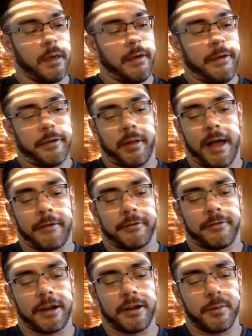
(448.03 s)
So I'll have
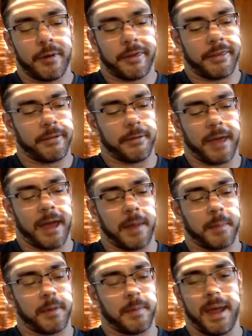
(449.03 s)
to find new ways to do
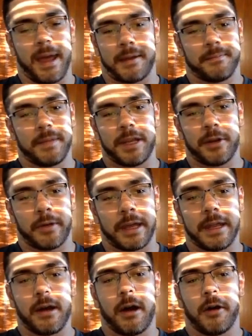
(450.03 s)
that. But man,
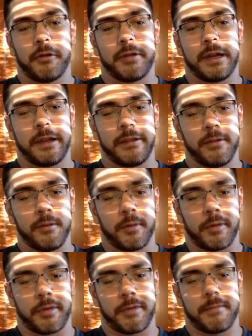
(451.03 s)
getting 182
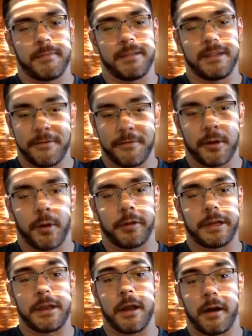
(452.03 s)
was
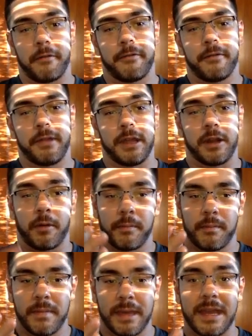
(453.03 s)
difficult enough,
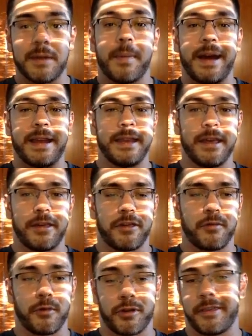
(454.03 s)
in my
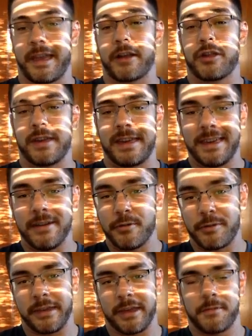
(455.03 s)
niche, which is actually a
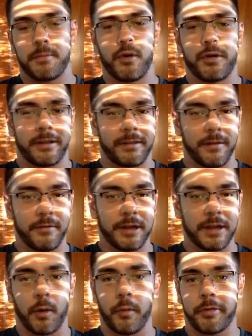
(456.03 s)
huge niche,
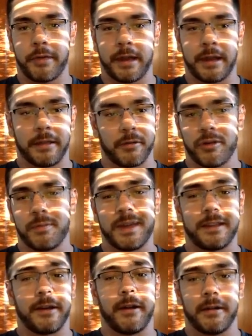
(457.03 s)
productivity, goal setting. There should
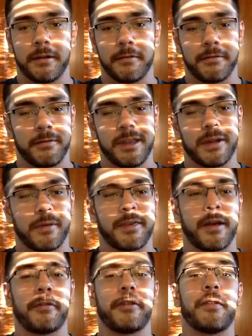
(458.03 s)
be a ton of,
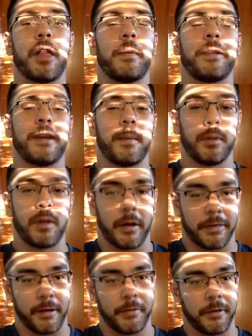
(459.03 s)
self-development type
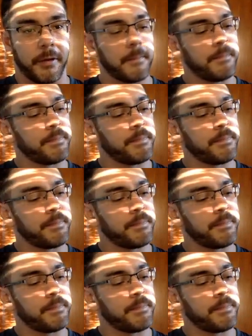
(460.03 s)
blogs out there.